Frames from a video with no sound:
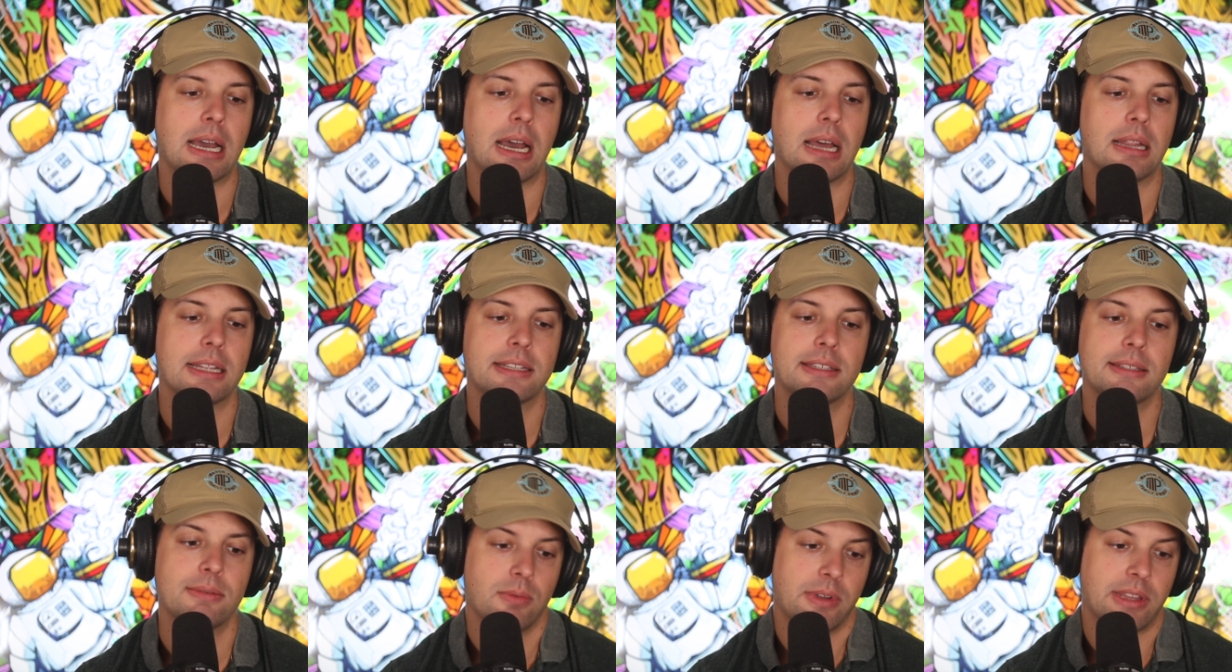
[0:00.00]
Uh,
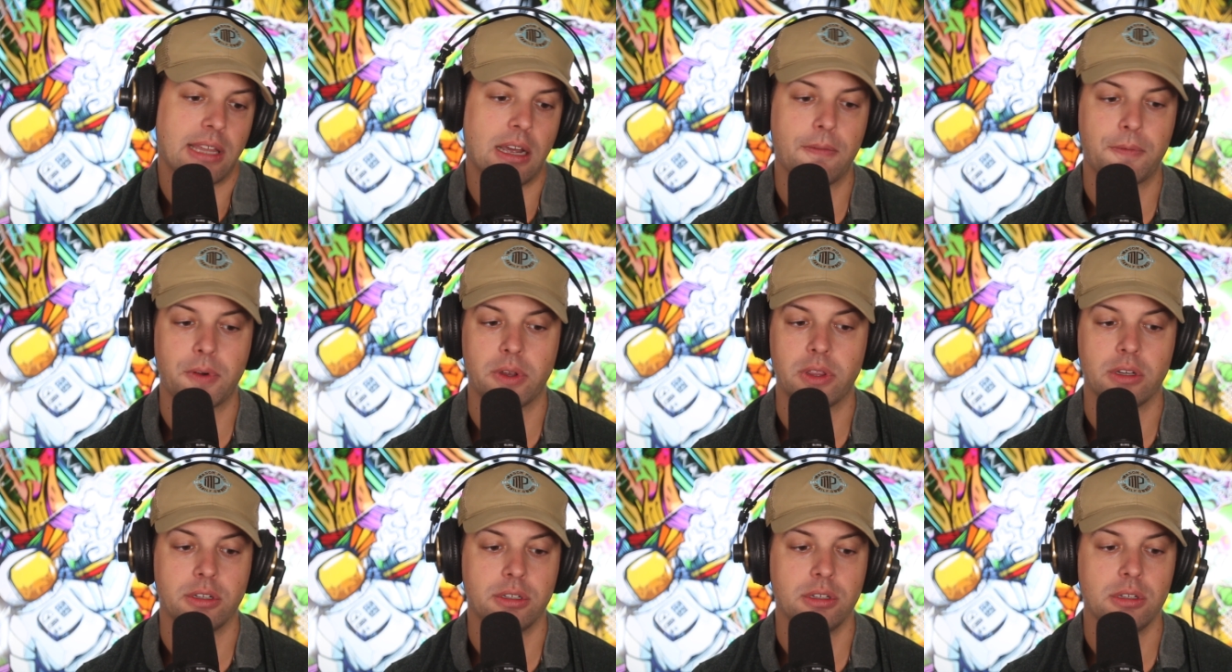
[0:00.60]
let's, without
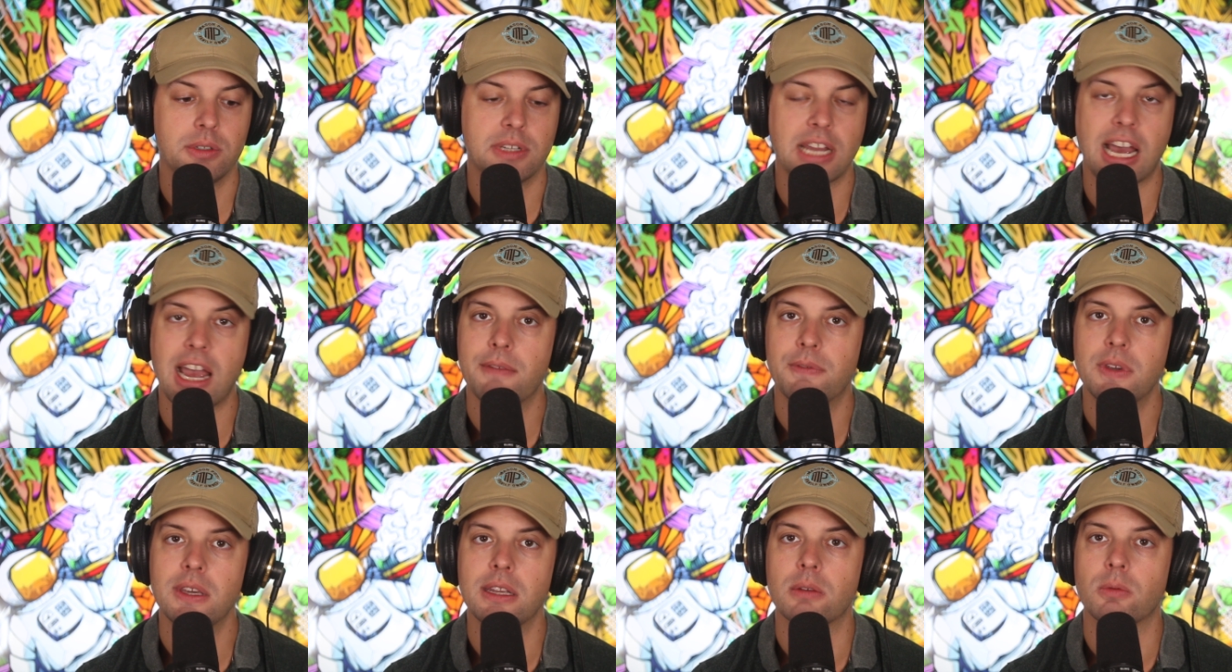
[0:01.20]
further ado,
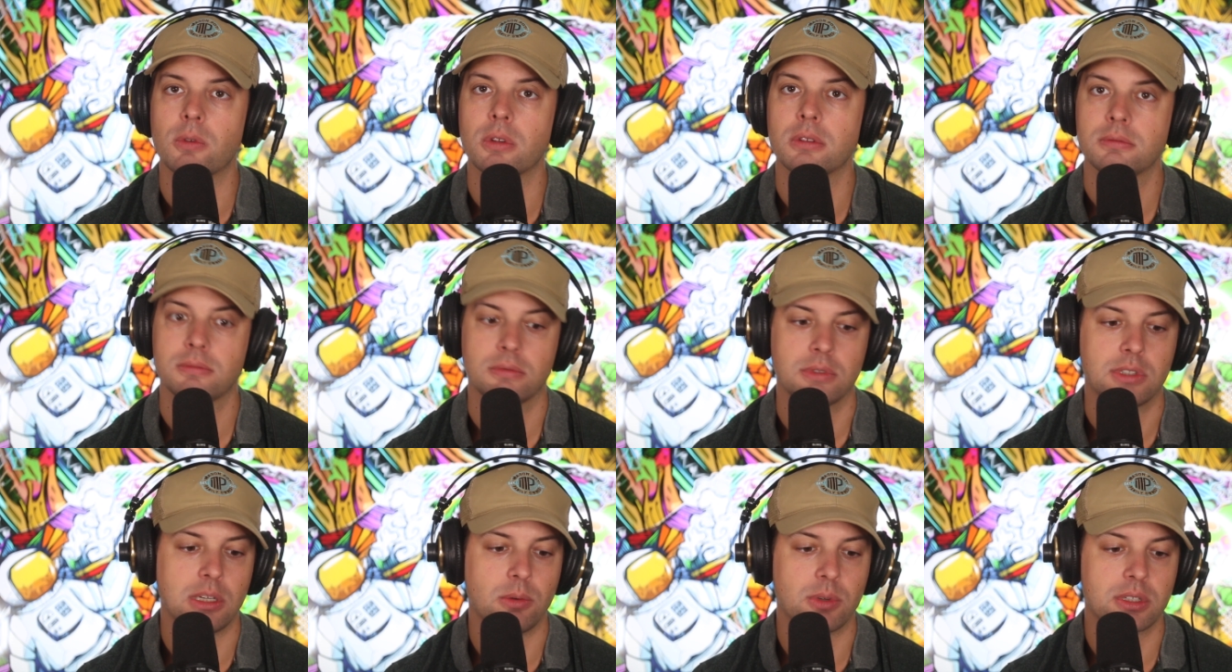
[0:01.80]
dive in and we'll
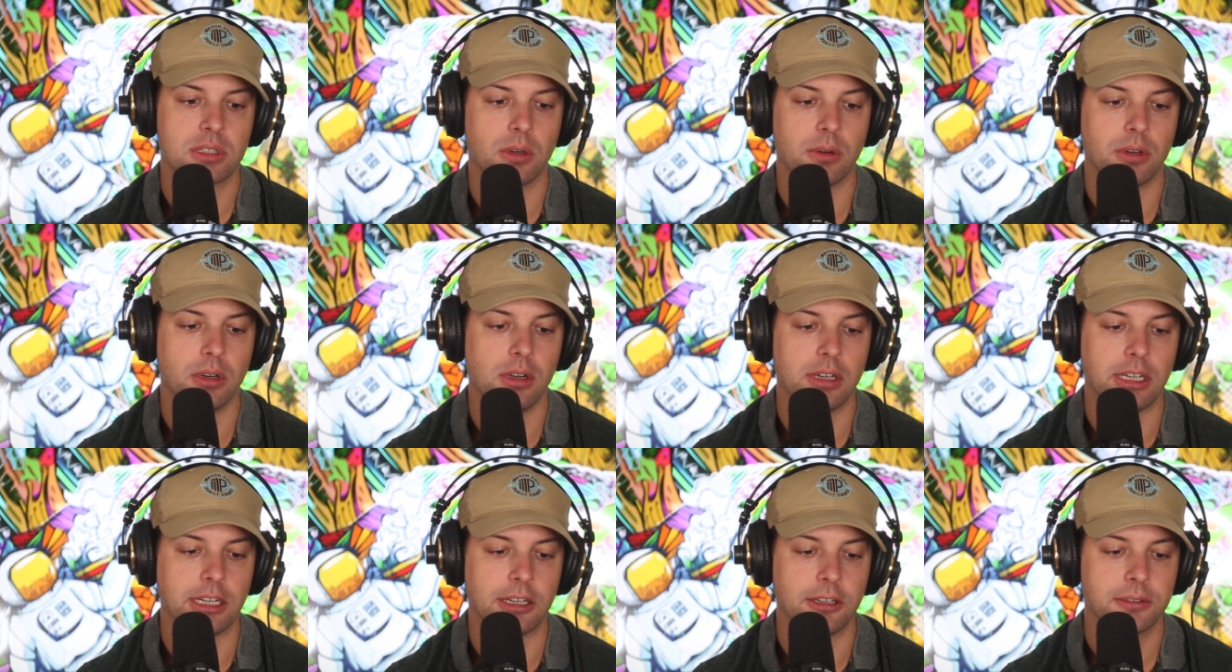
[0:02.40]
see what's going
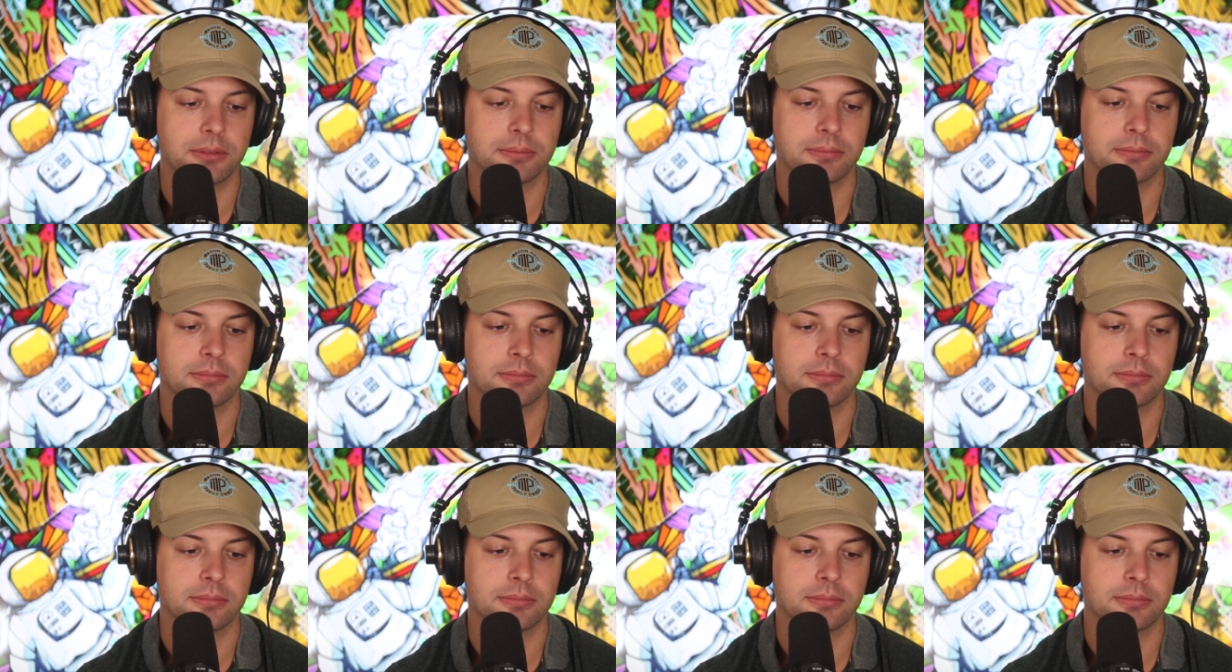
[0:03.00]
on here.